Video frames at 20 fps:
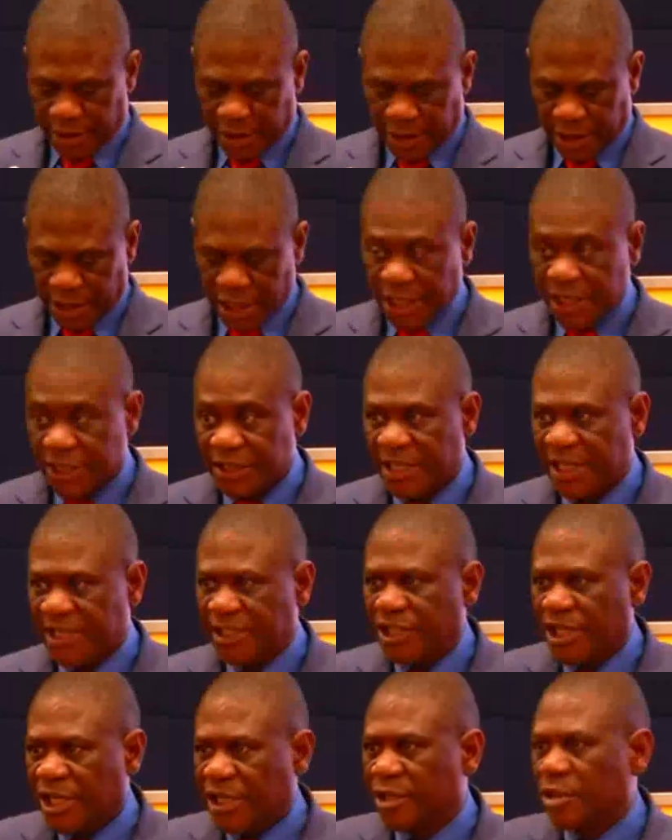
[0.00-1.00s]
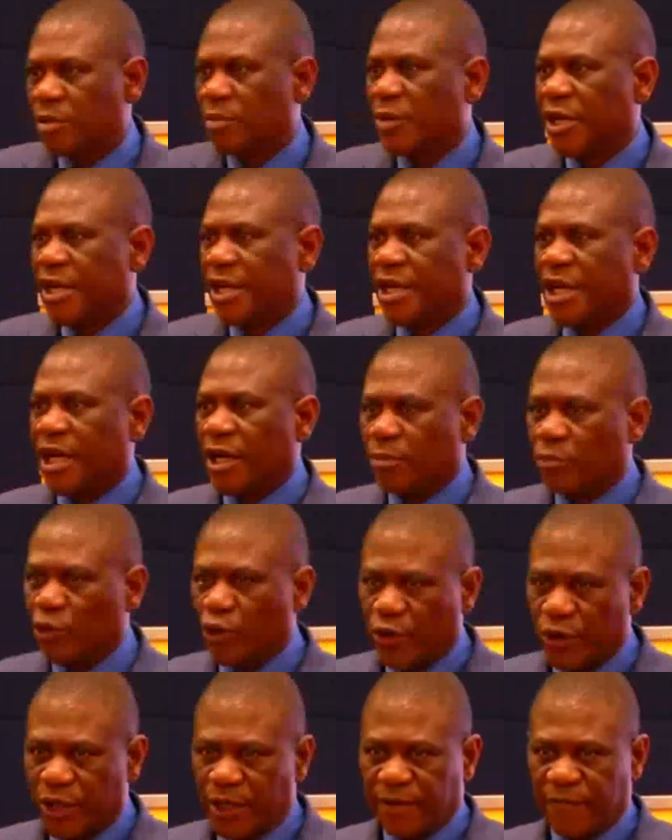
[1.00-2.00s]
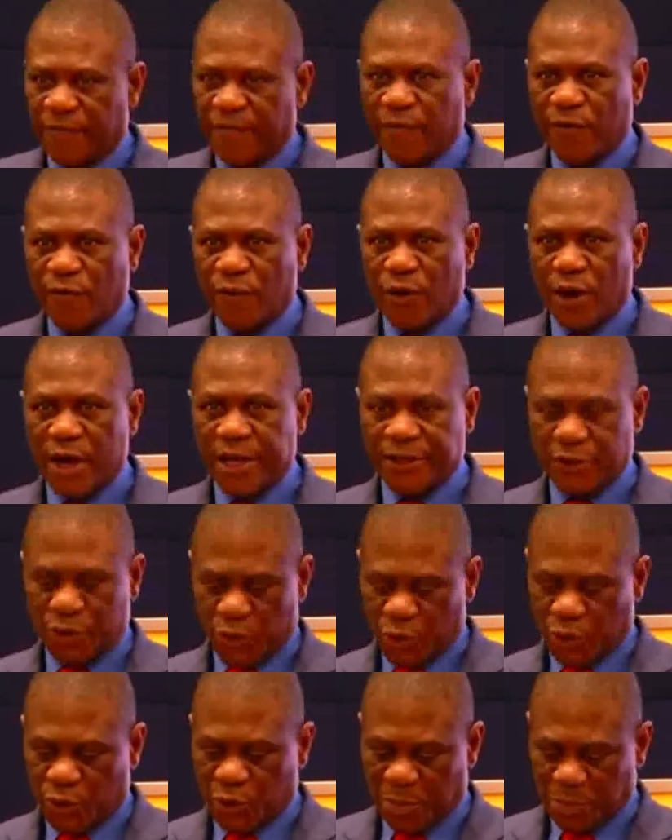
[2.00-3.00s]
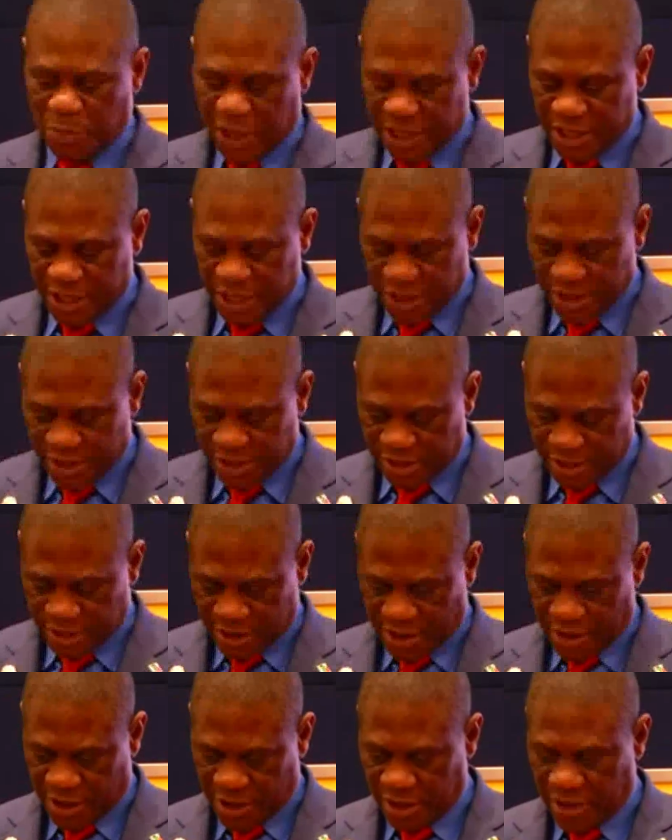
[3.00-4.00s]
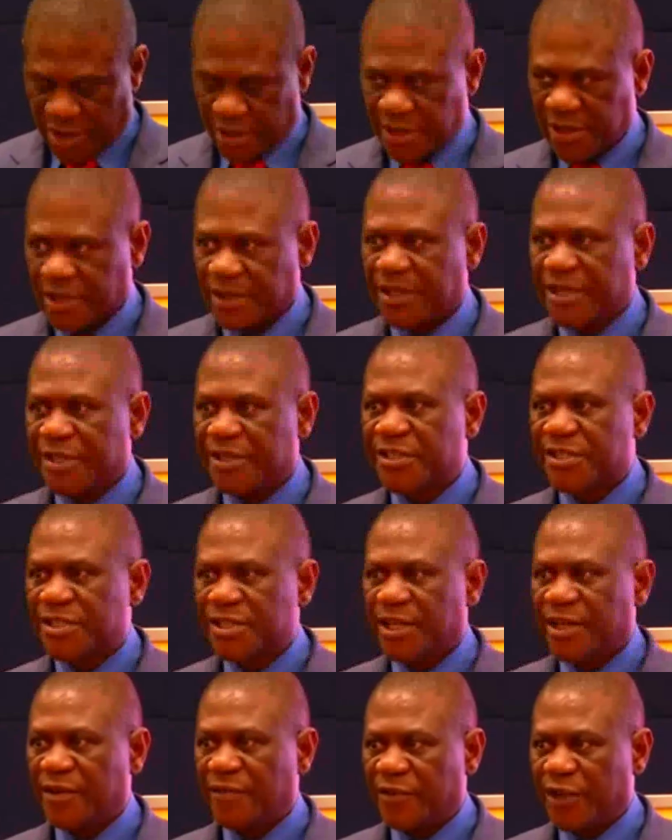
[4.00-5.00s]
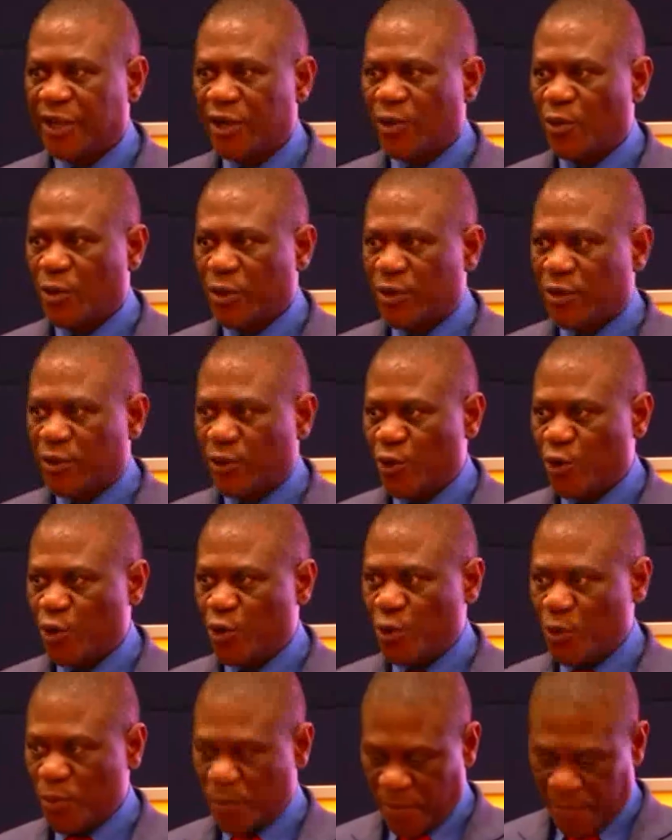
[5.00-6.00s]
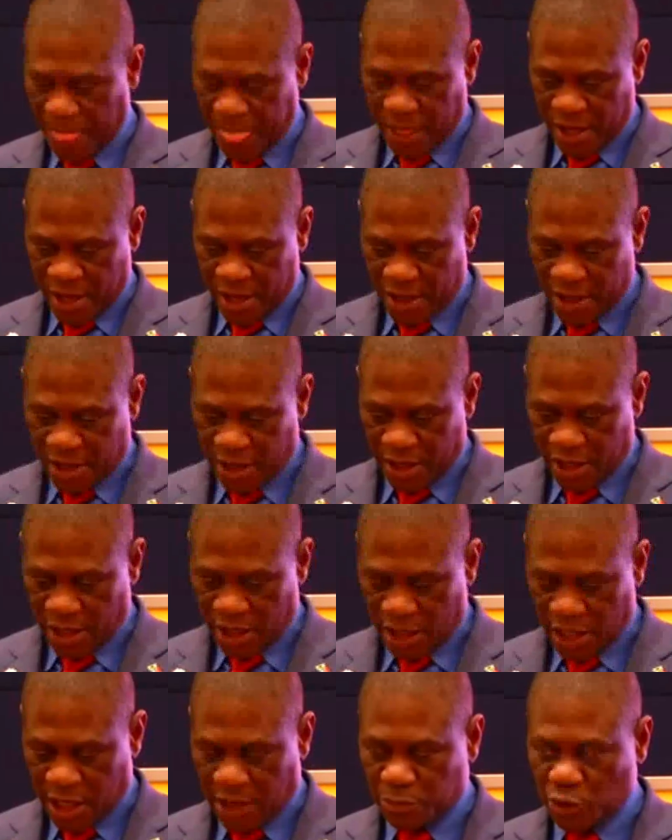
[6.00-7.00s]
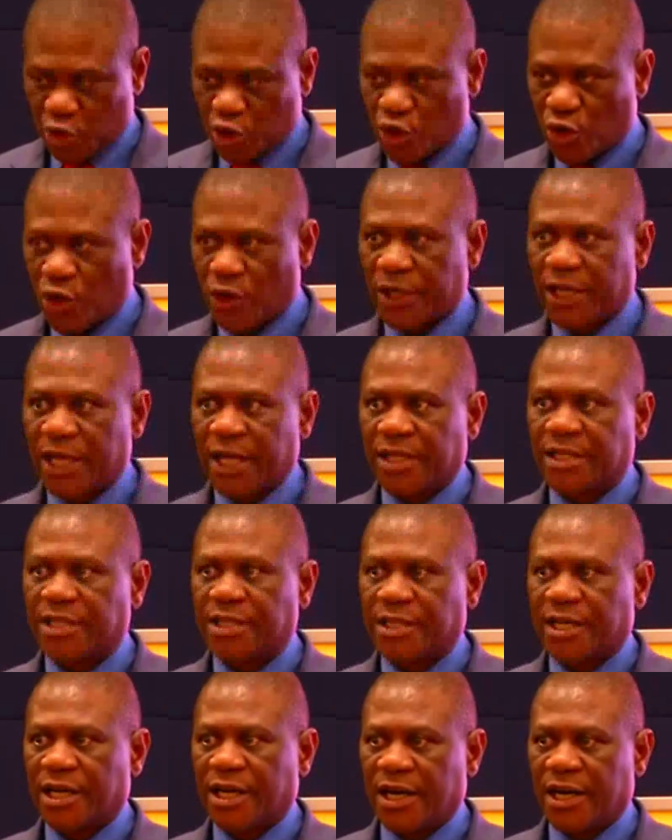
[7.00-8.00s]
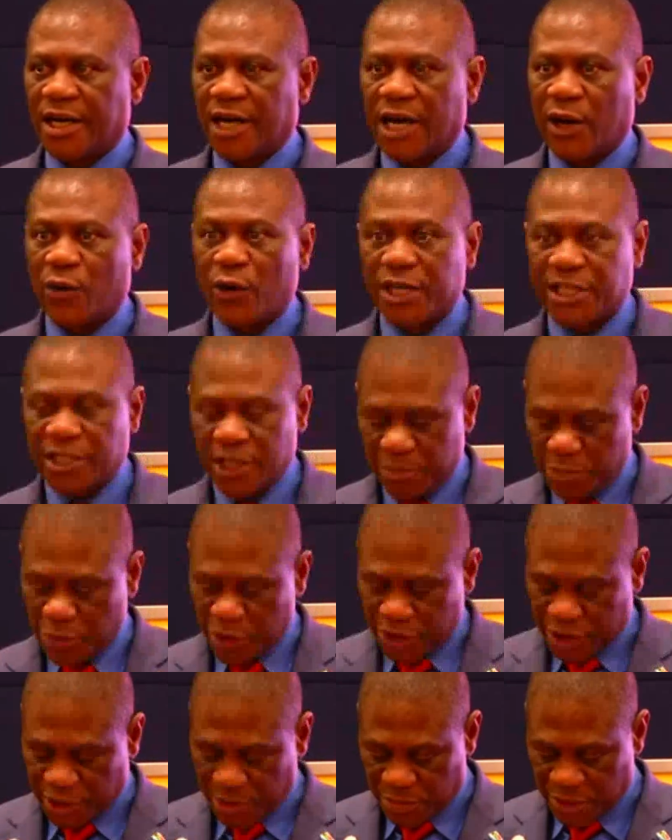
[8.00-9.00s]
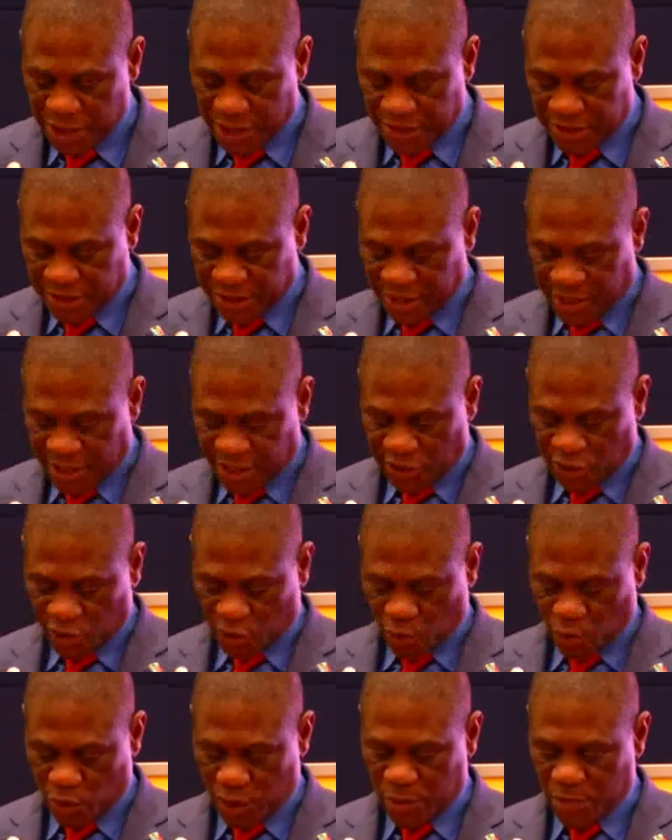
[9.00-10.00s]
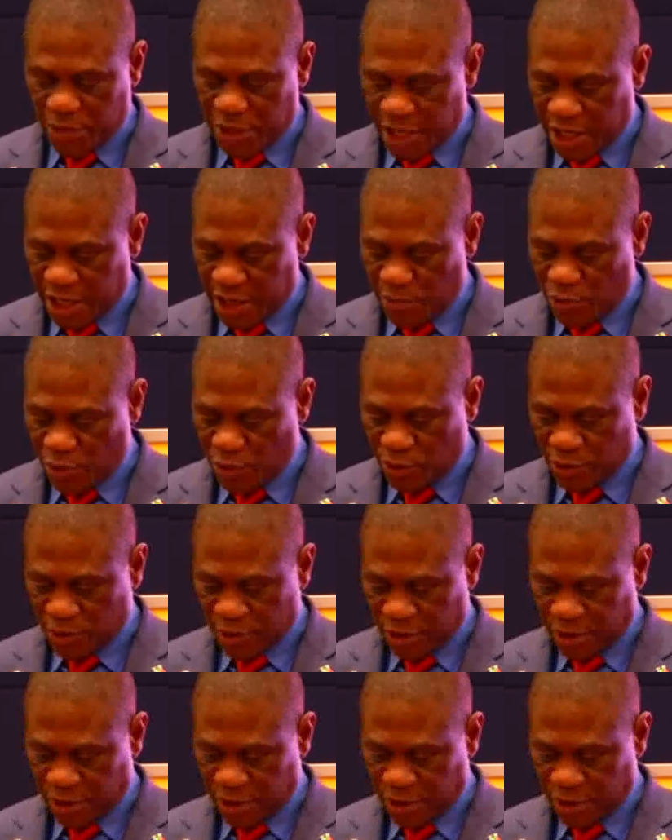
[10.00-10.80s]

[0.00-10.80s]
Ladies and gentlemen, I'm looking forward to spending this evening with you, and I'm sure that our deputy ministers will be able